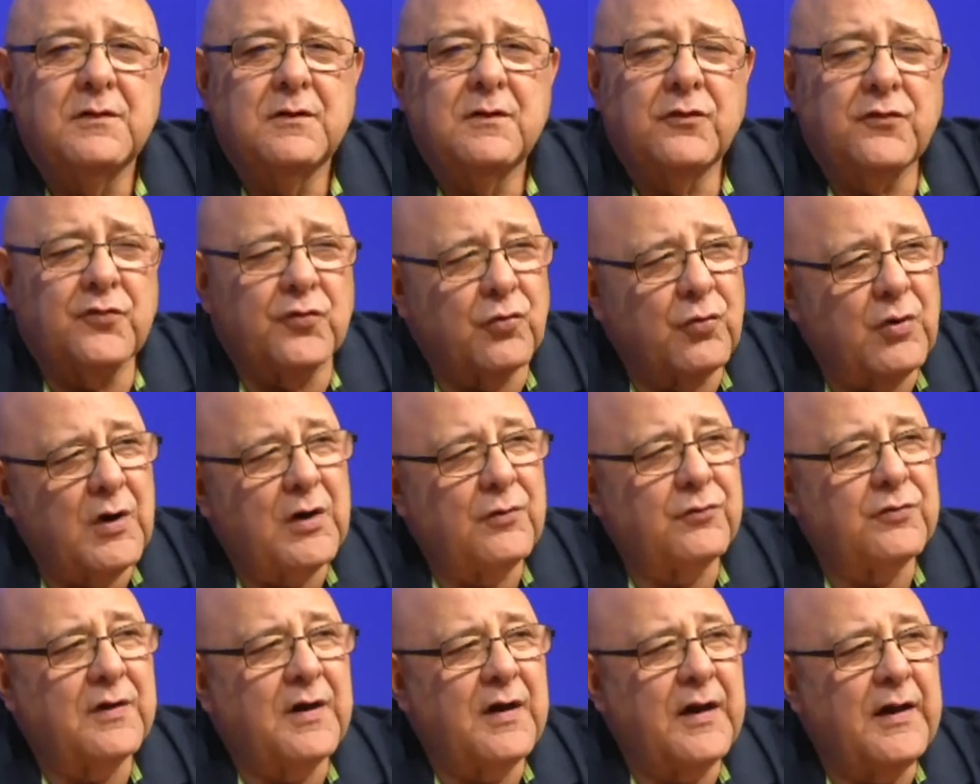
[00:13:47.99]

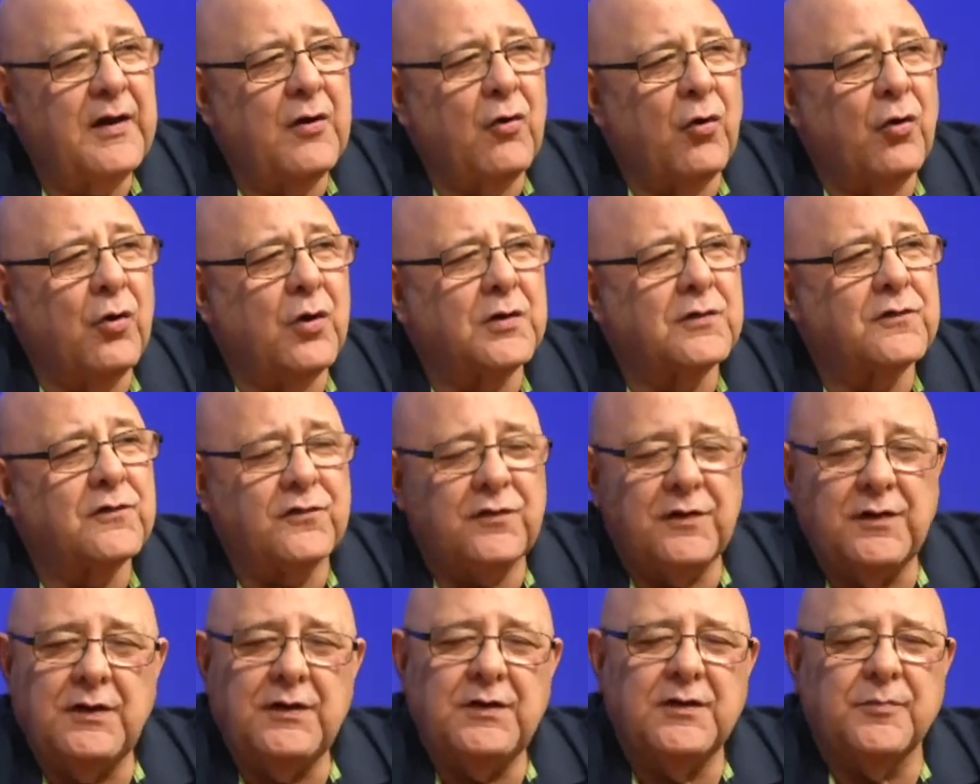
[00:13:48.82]
throughout all
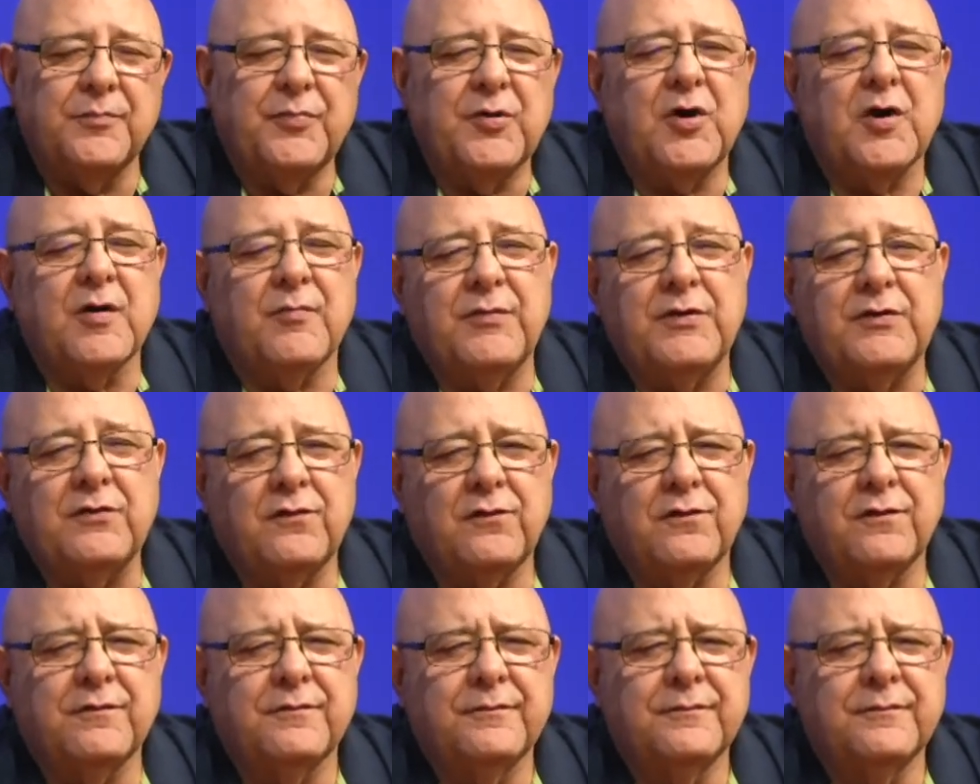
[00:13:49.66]
city departments.